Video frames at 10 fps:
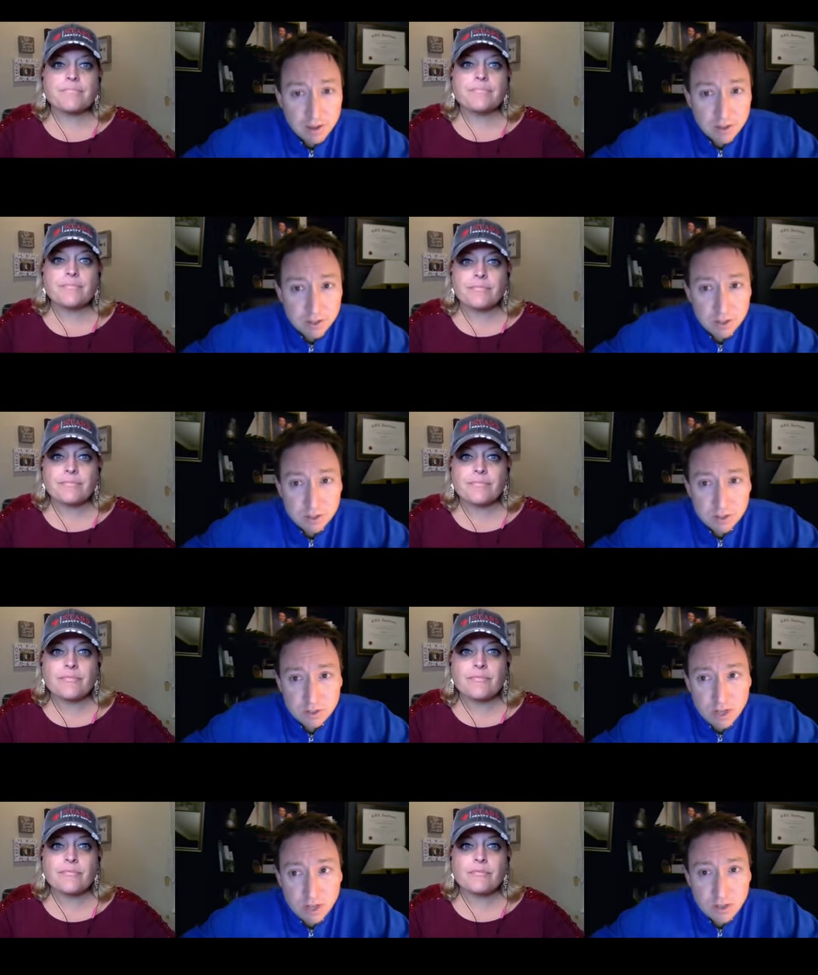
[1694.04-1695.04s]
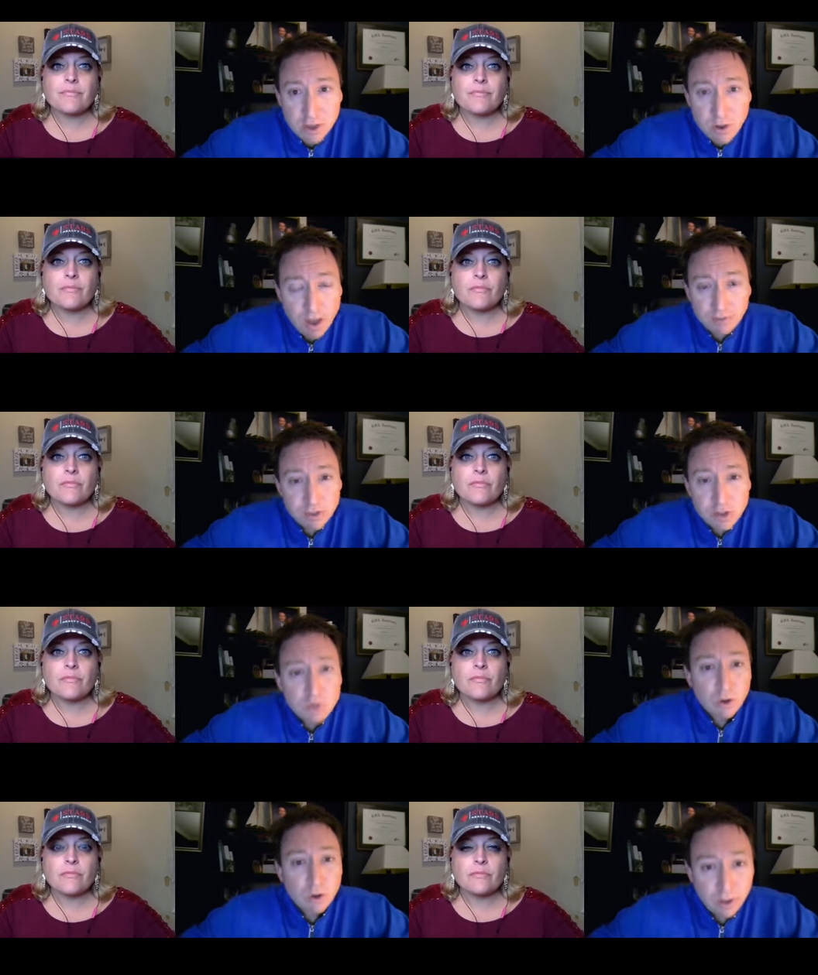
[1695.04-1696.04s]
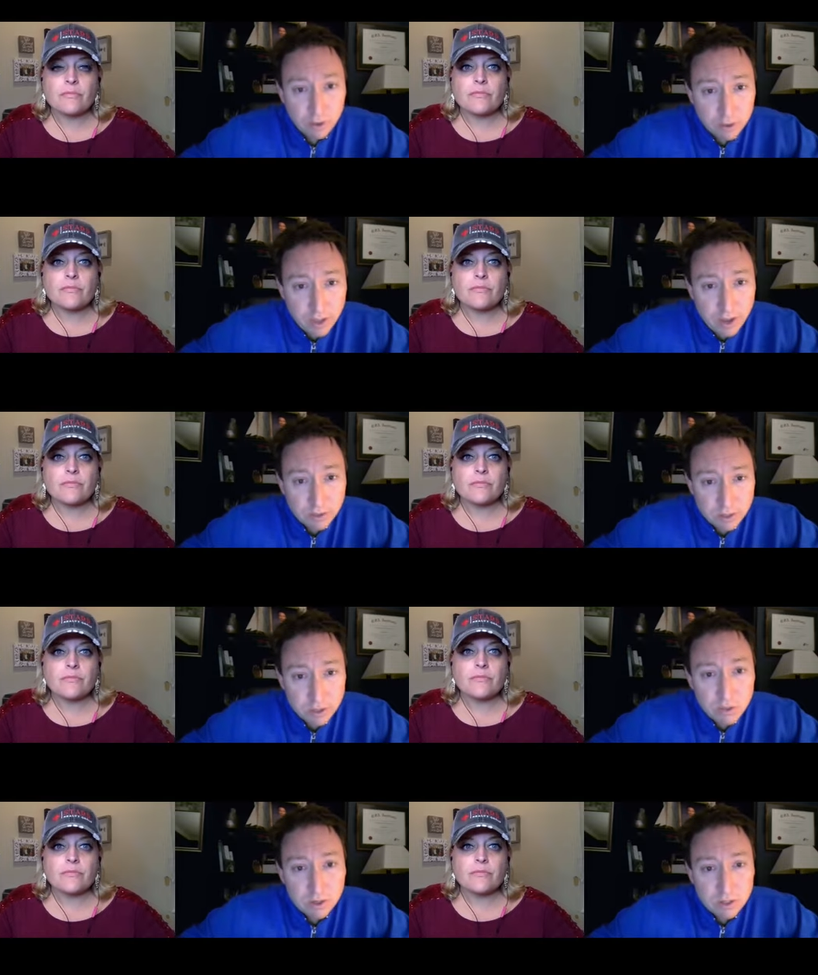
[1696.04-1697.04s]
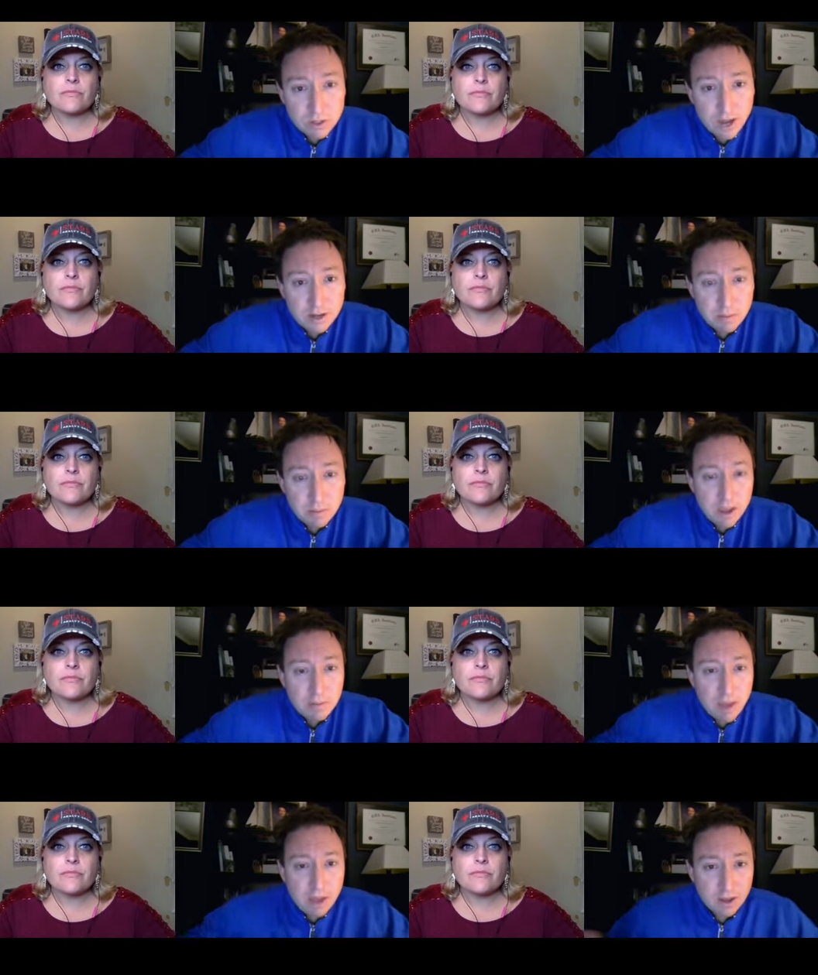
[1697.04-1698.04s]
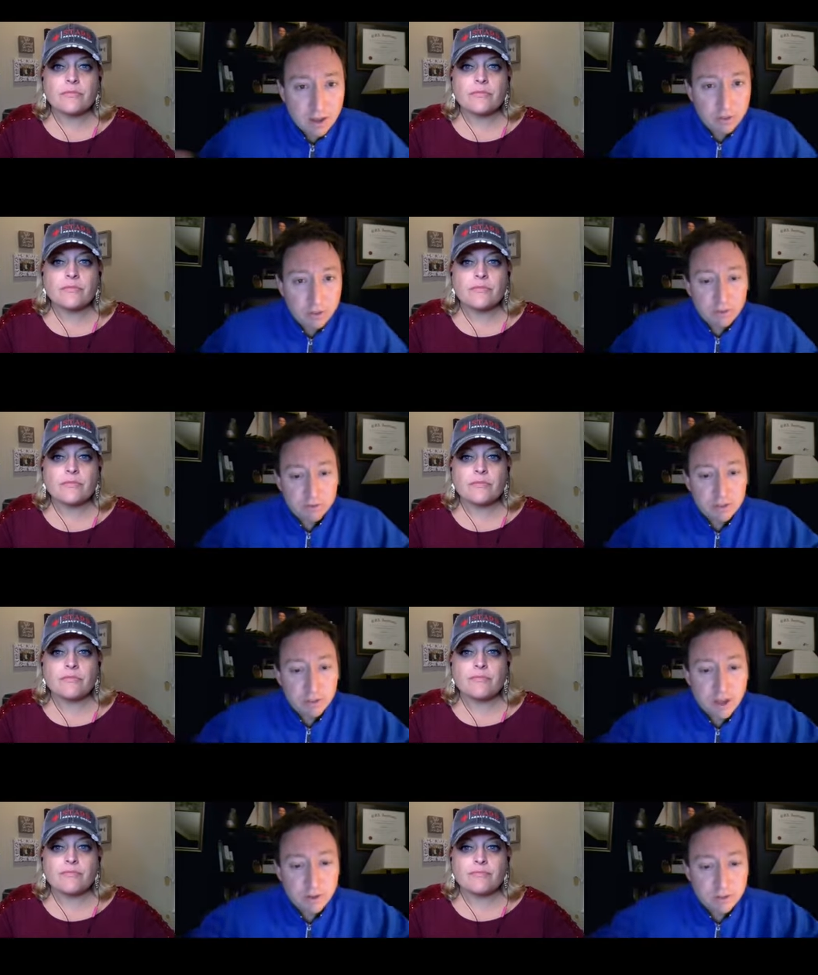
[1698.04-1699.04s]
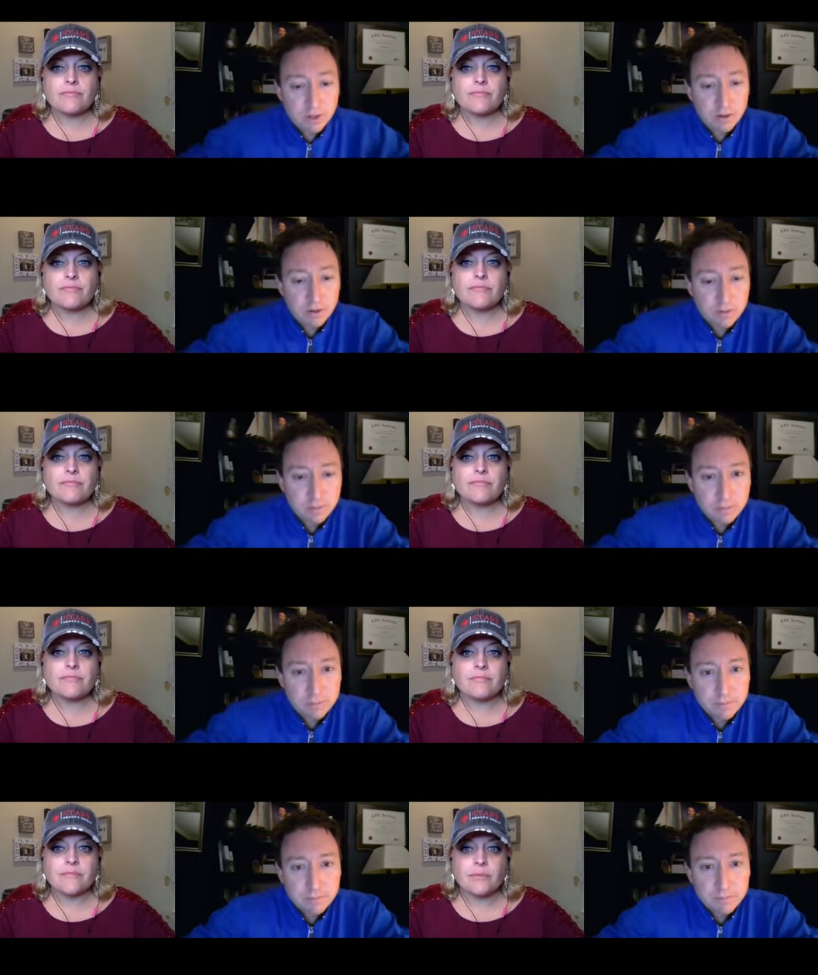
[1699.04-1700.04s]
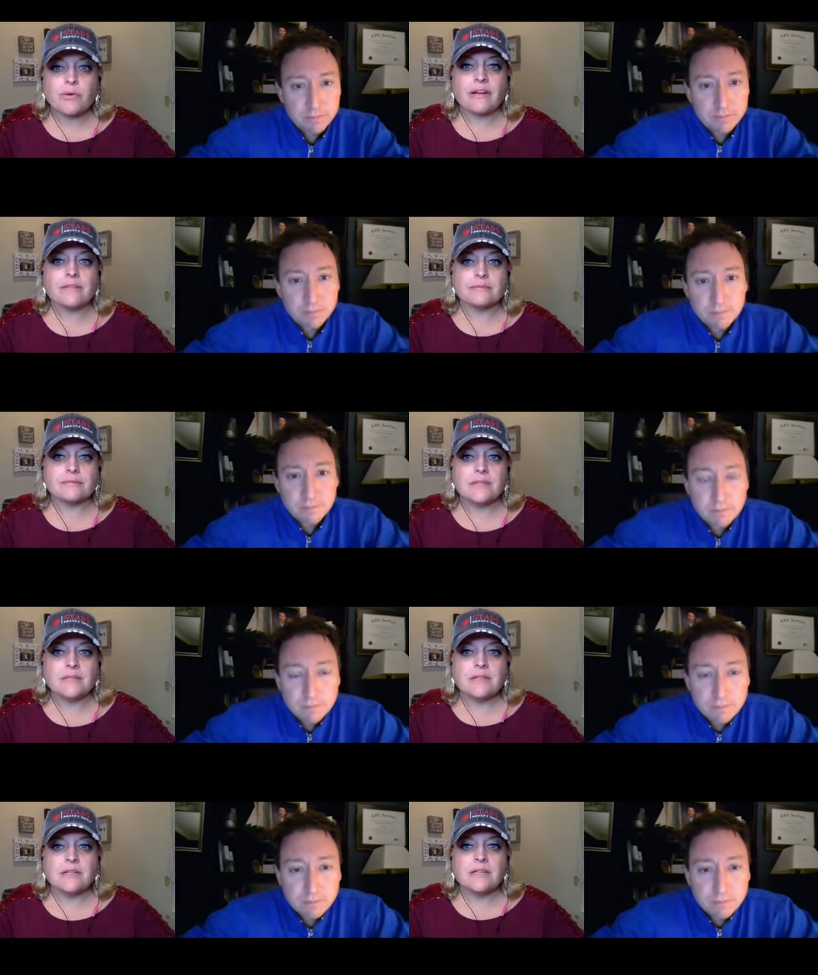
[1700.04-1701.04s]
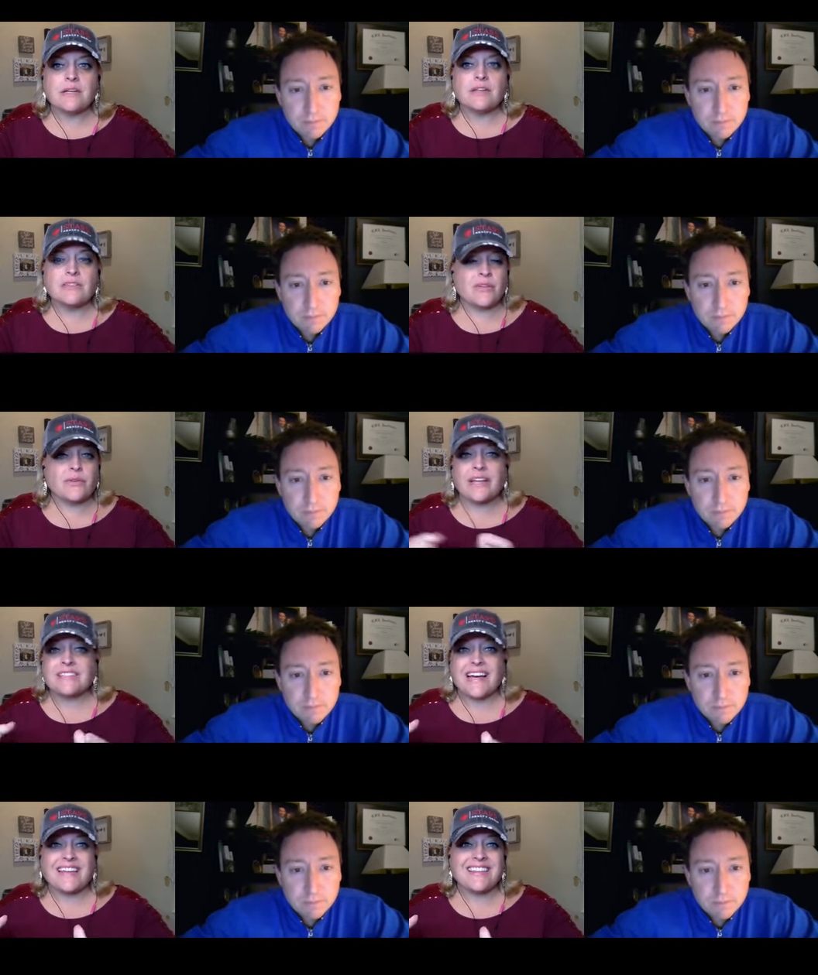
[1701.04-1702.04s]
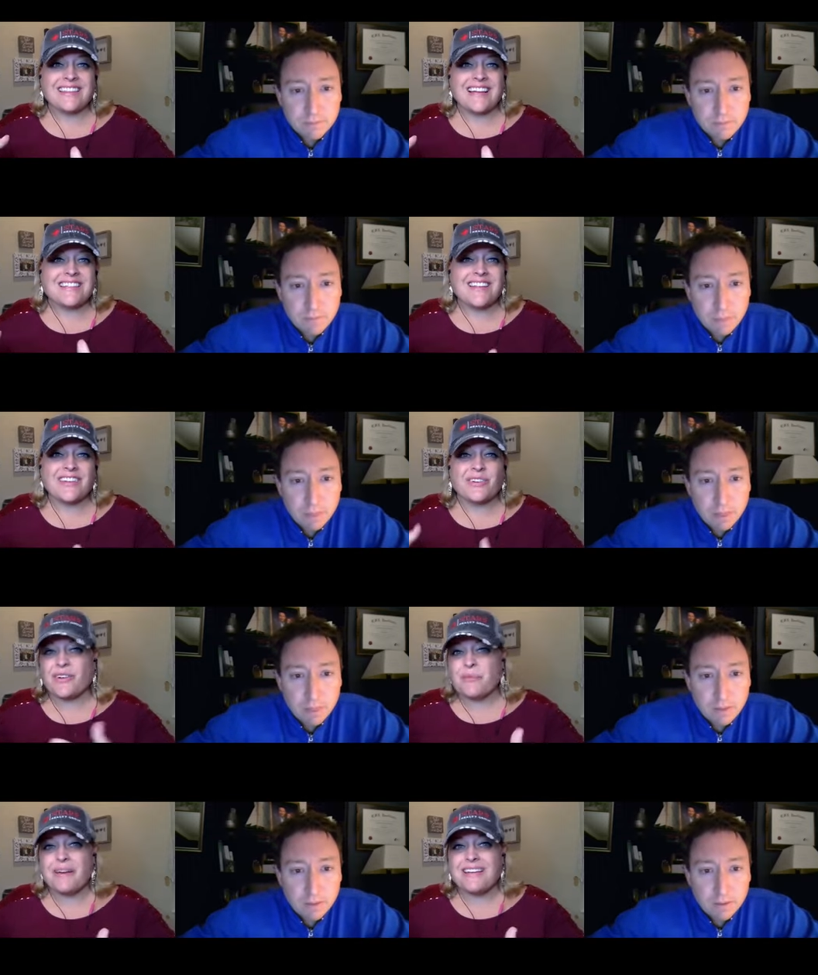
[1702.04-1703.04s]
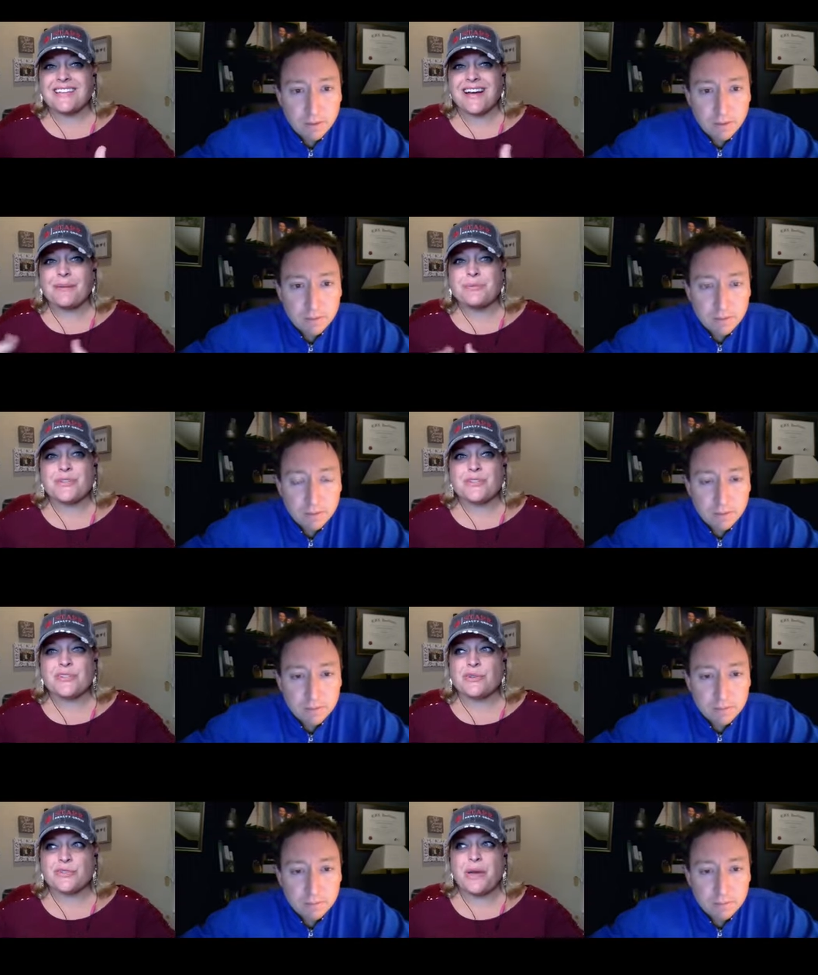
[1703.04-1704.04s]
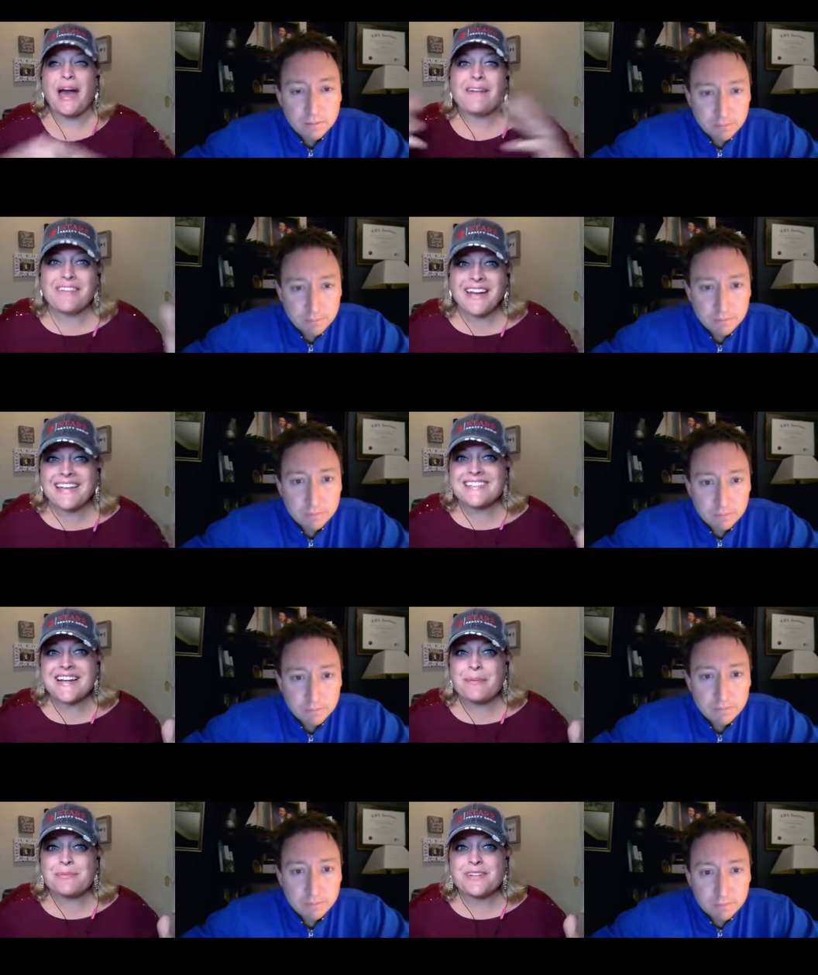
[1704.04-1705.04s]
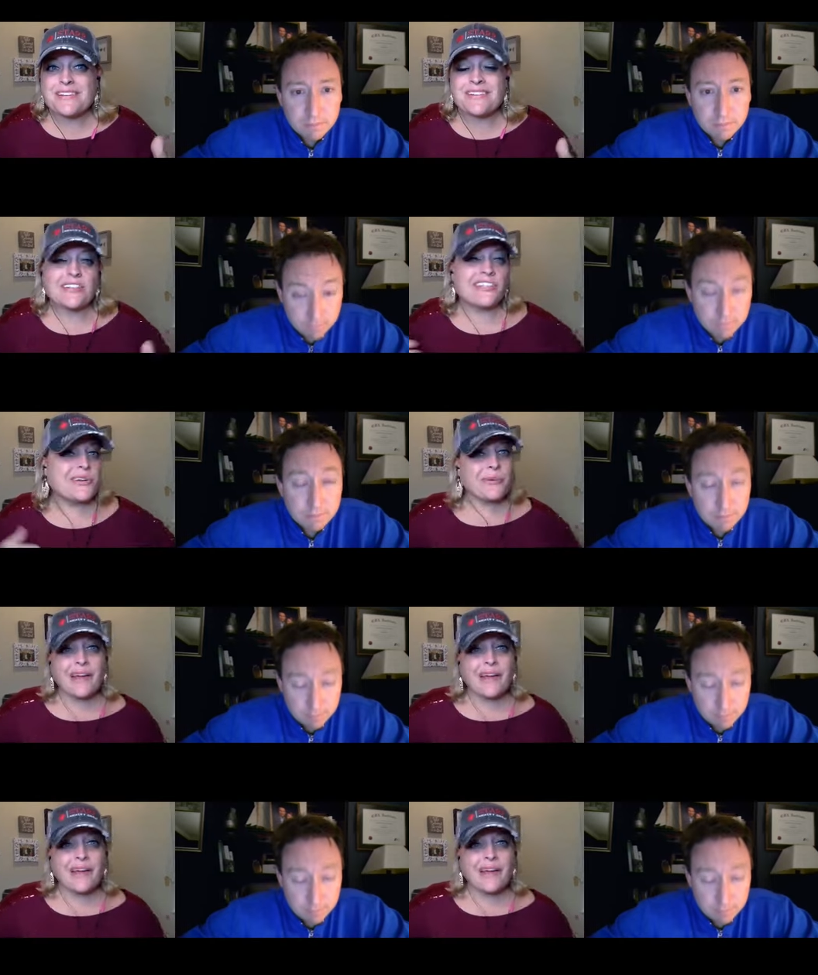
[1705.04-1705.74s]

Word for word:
Speaker 1: it doesn't say that you have to use all 100,000. You can decide to pay back that other 50,000.
Speaker 2: Right. So that's I think that's another amazing option too. So you have it as an option. You don't